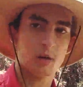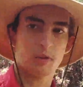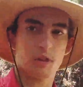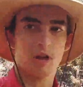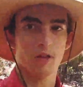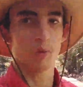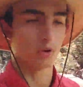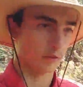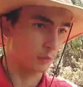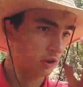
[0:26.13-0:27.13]
out with a lot of the
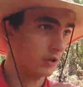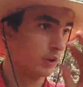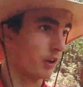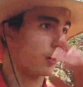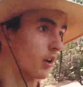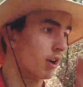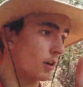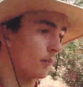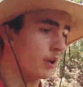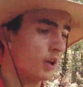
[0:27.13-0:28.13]
work that we do here.
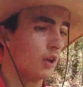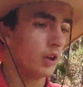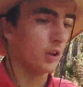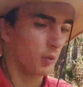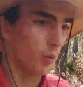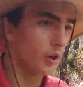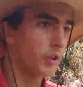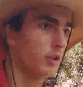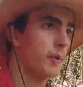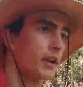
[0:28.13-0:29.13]

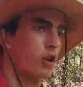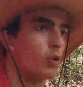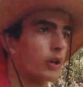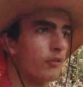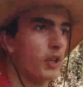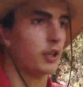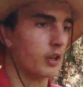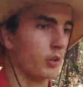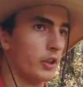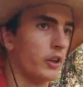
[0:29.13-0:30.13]
Wanted to make a quick
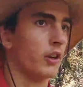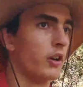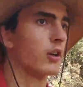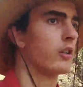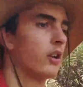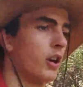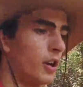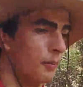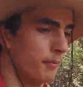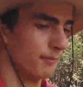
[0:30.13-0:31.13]
video here
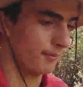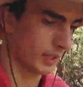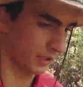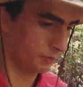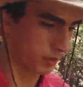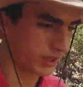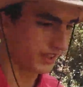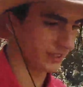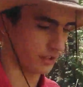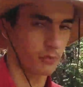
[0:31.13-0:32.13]

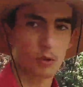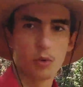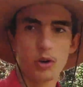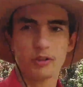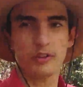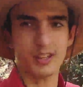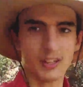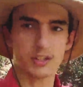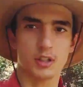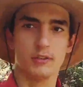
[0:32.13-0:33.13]
explaining some of the work that the
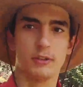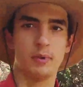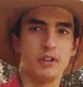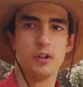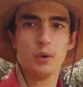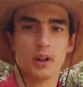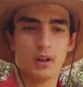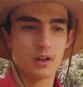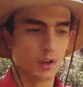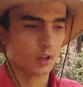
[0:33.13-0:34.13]
initiative has been doing
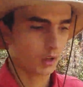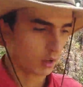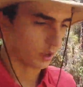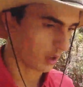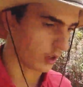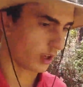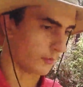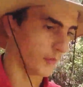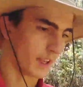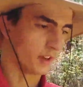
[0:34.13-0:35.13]

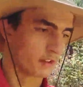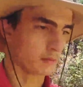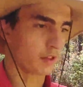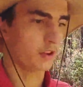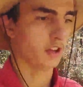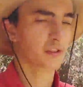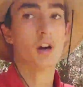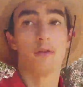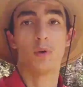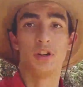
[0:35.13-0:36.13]
and some of the
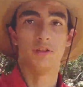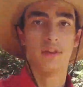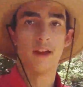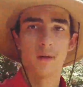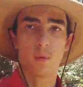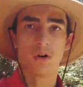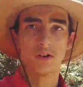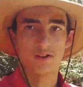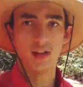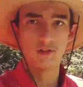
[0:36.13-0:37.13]
discoveries that that work
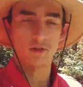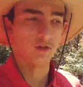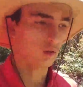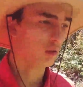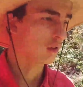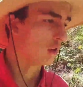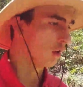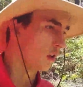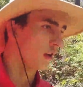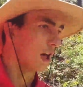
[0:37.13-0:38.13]
has led to.
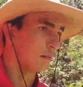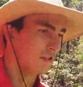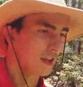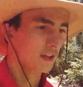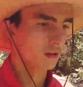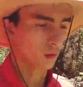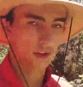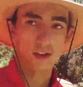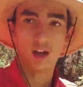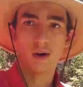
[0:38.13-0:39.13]
I'm standing right
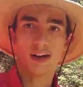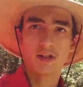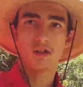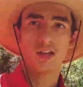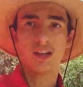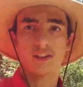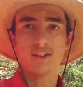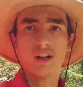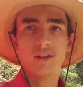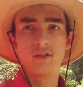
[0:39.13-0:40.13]
now actually at a
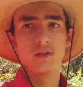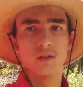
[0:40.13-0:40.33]
site